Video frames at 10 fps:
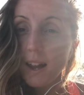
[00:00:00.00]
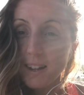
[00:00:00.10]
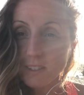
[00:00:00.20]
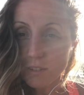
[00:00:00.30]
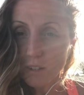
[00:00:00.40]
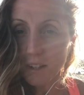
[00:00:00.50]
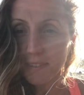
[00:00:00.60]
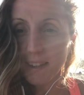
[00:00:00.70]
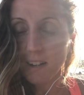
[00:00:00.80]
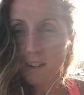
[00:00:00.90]
And so
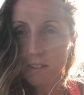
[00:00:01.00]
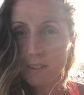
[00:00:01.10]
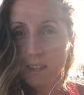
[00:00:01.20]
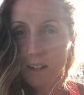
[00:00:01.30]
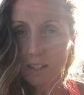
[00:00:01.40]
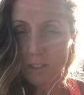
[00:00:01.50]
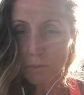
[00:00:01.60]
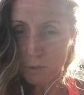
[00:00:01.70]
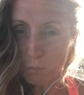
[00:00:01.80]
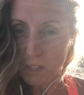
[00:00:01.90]
I
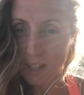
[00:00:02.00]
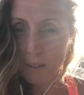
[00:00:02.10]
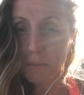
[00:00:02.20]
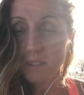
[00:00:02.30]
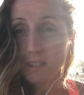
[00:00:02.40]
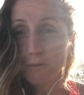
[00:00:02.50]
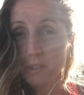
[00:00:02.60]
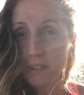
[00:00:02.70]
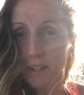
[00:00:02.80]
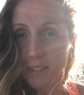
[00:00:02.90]
sobbed with him because I
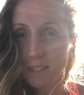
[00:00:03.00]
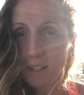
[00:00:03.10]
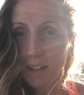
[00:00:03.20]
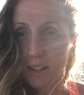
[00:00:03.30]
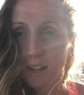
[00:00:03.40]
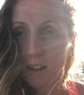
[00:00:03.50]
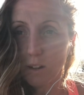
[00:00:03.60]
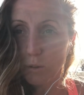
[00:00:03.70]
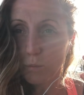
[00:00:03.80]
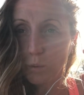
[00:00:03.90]
realized like
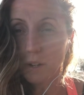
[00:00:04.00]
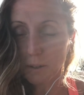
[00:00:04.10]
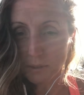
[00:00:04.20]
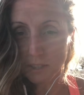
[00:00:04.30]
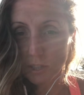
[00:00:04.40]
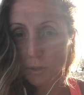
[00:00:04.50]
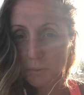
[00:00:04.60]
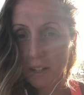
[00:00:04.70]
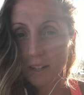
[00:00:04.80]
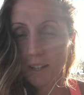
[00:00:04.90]
what I was
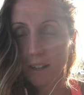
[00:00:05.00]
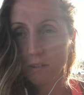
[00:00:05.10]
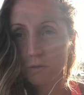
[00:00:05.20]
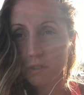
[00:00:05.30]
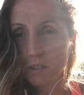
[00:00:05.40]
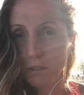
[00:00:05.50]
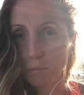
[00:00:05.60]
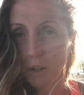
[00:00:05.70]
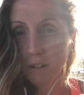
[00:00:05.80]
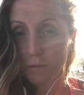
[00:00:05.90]
doing and also
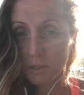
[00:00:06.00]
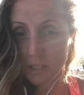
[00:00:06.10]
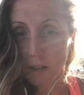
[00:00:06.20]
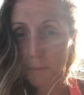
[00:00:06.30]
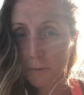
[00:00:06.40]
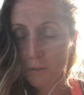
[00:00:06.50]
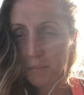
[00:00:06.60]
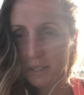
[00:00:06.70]
where it was coming from,